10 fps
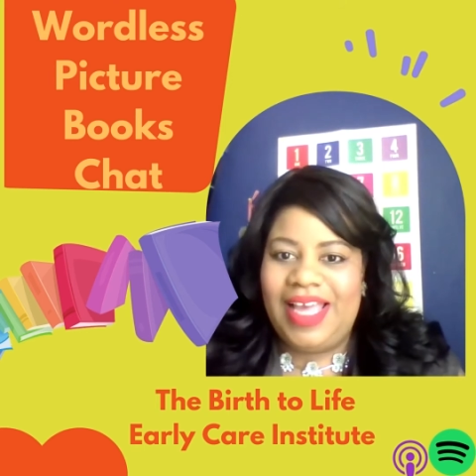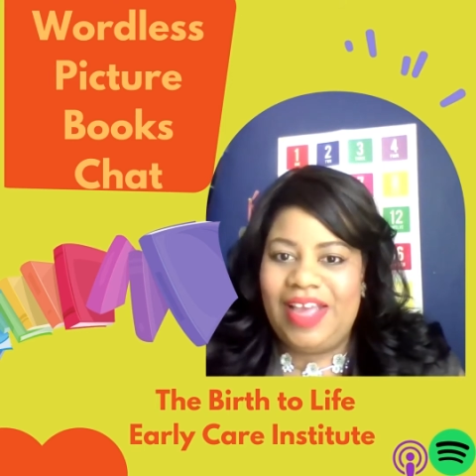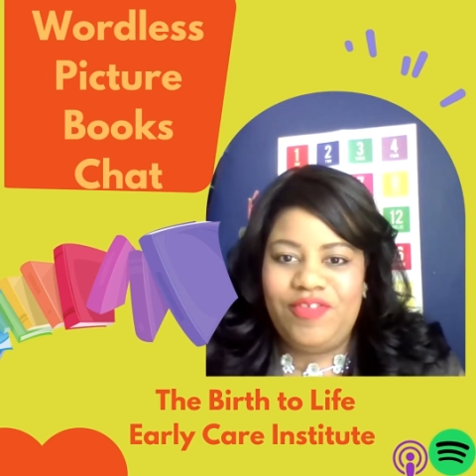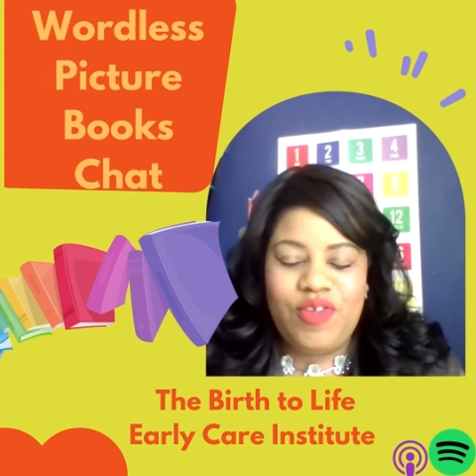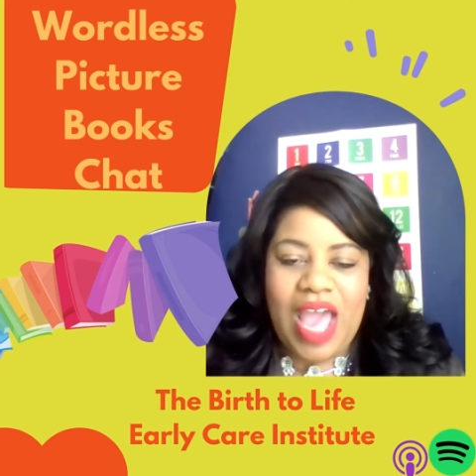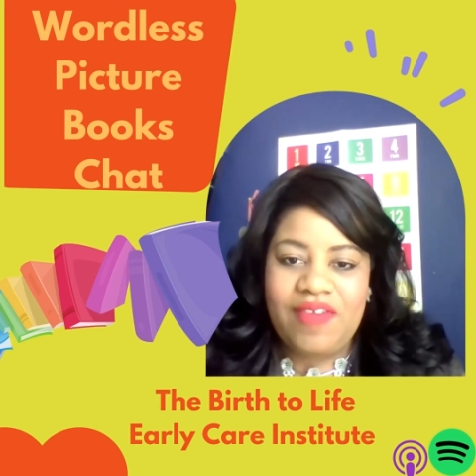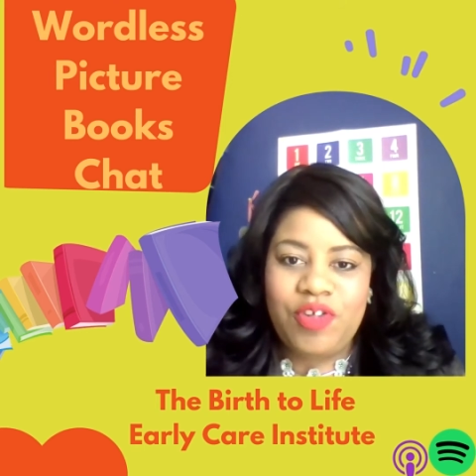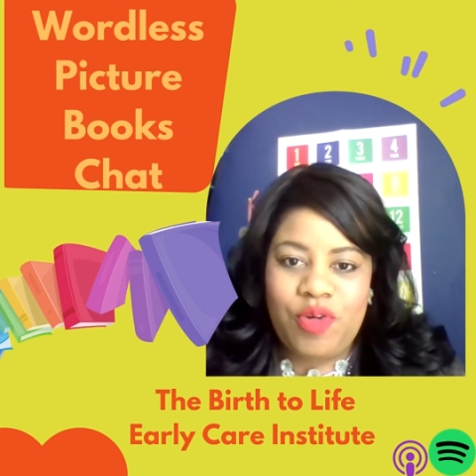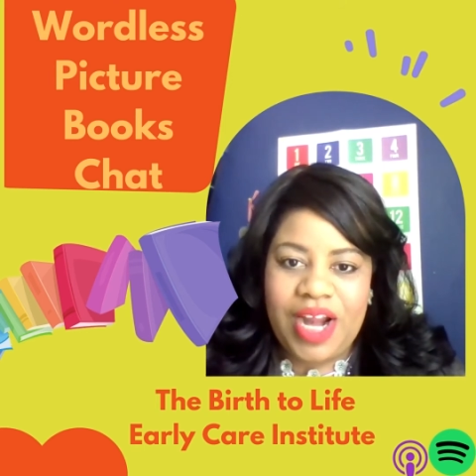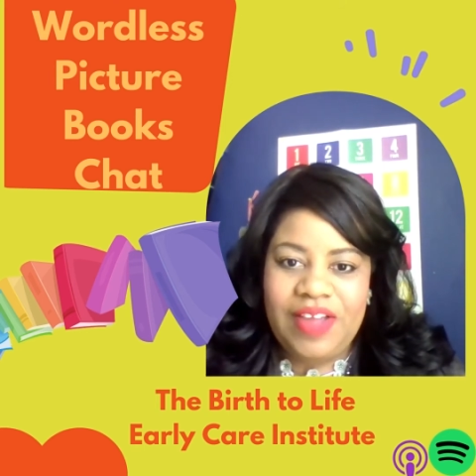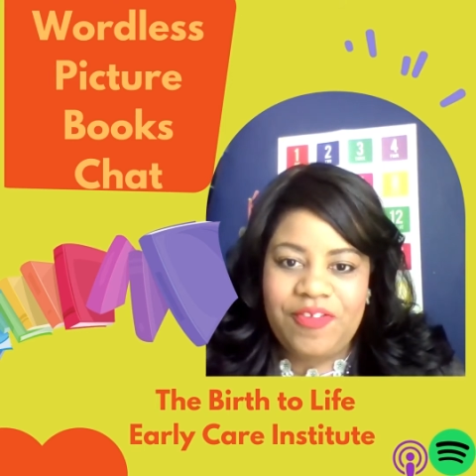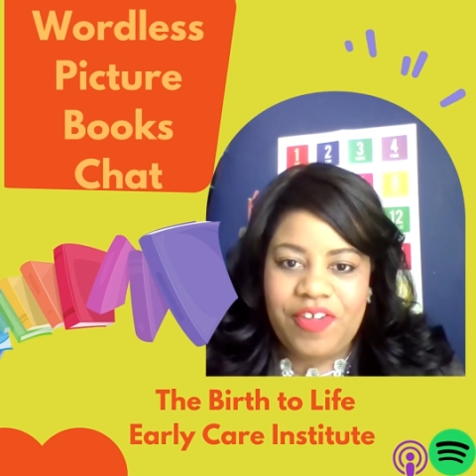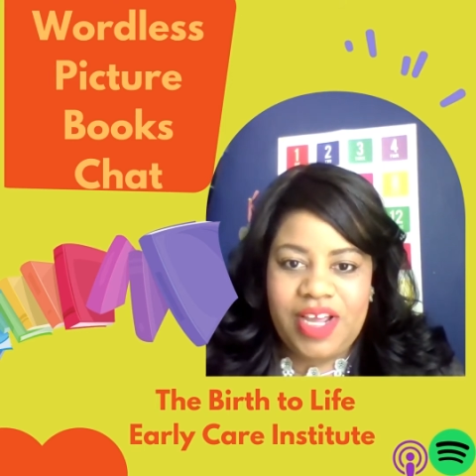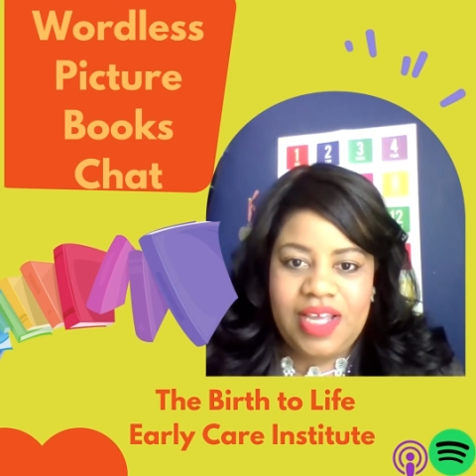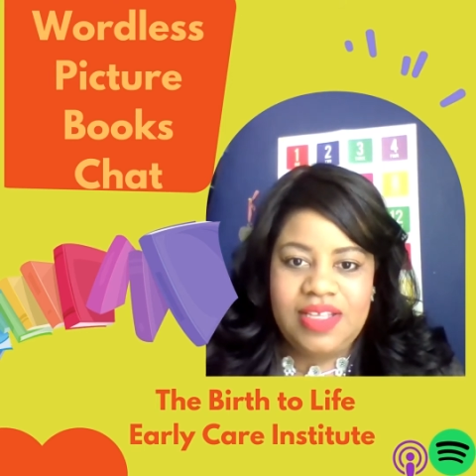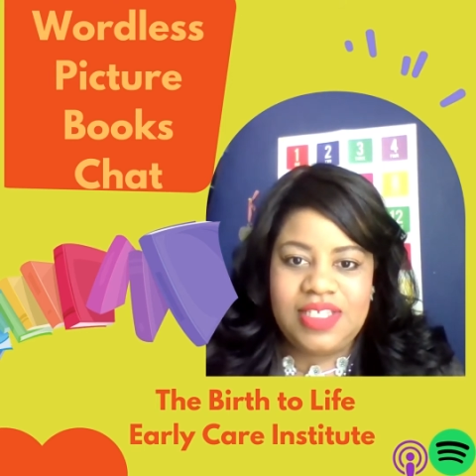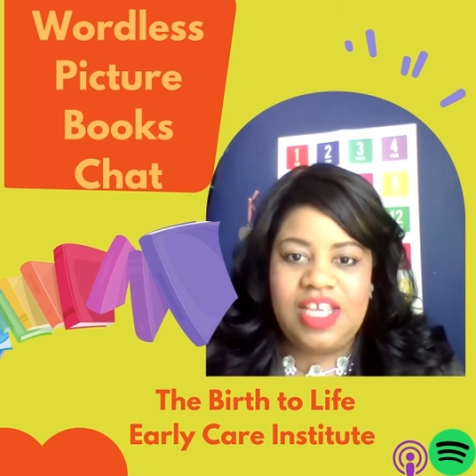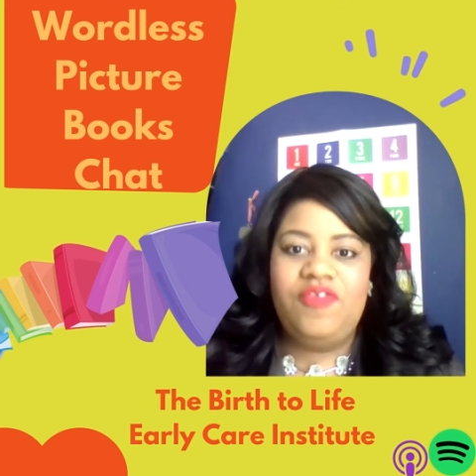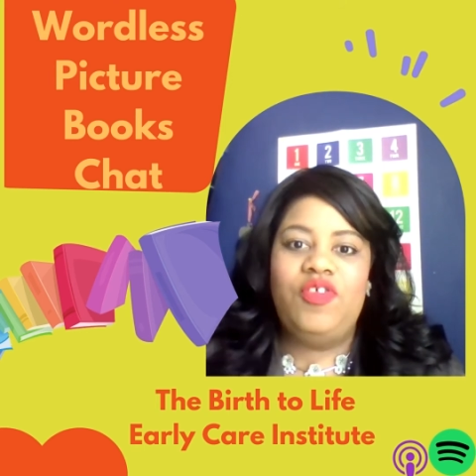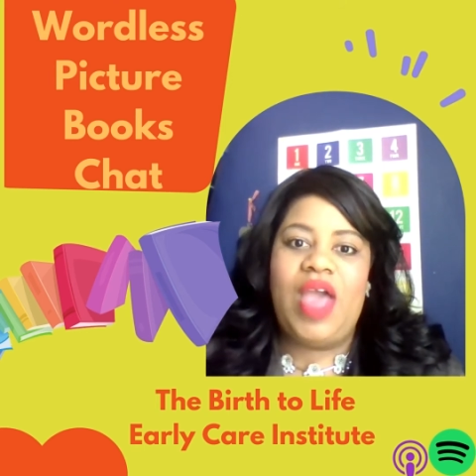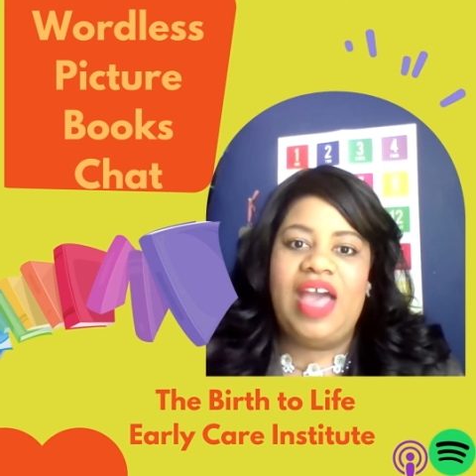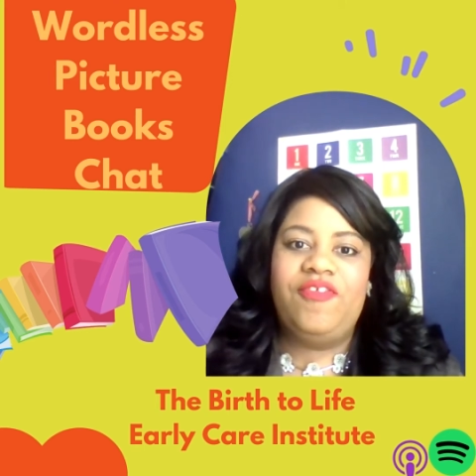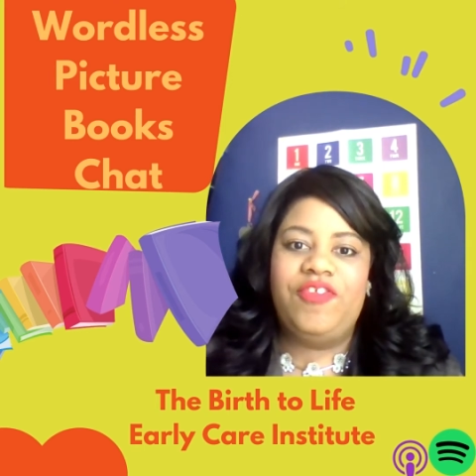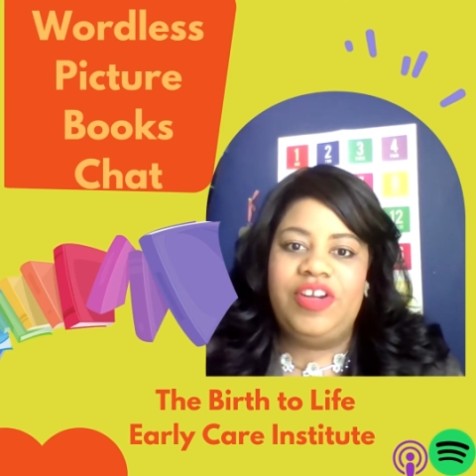if you have great friends, if you have